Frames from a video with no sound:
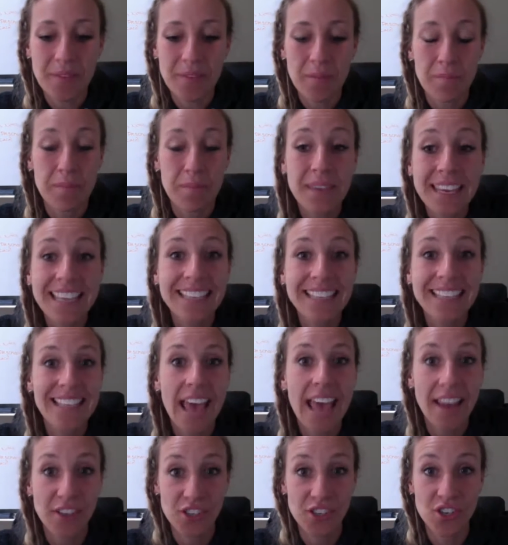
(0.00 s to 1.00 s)
be
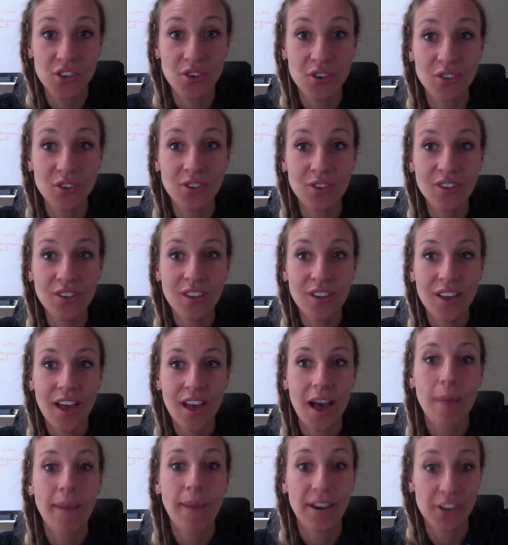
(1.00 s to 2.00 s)
intentional
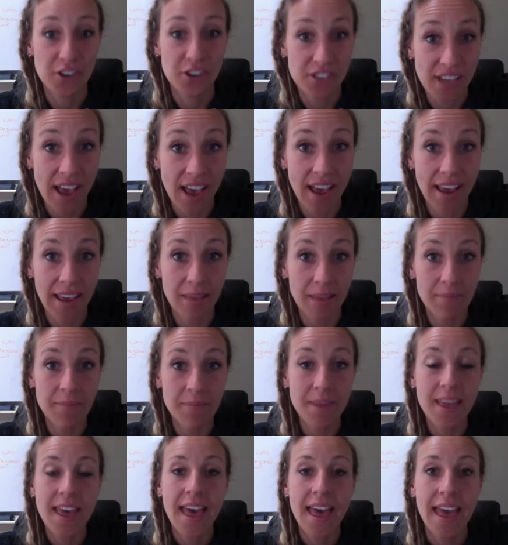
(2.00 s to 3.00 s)
about your
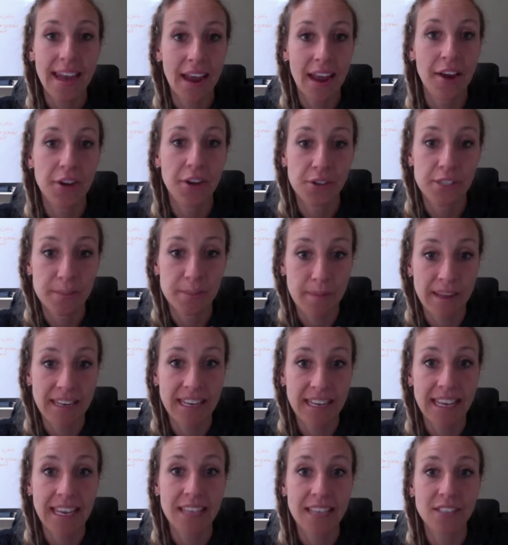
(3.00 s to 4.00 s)
time and how you're
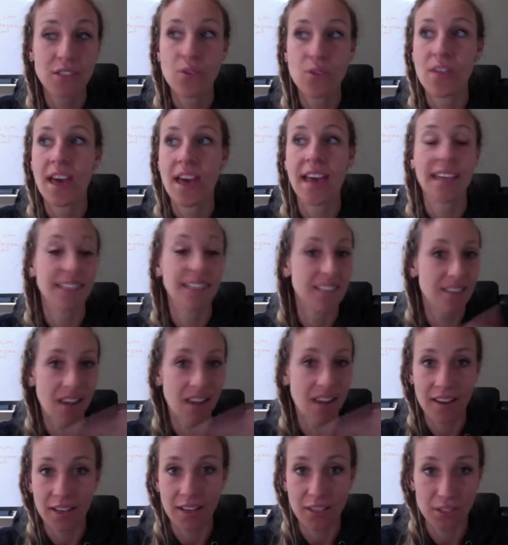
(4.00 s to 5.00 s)
spending it so that it's
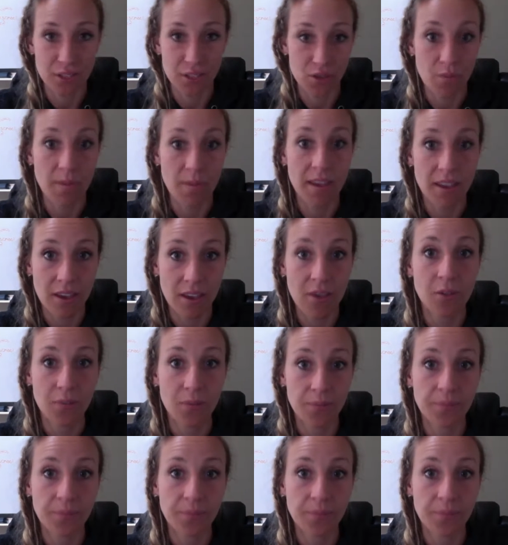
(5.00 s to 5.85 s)
not consuming you.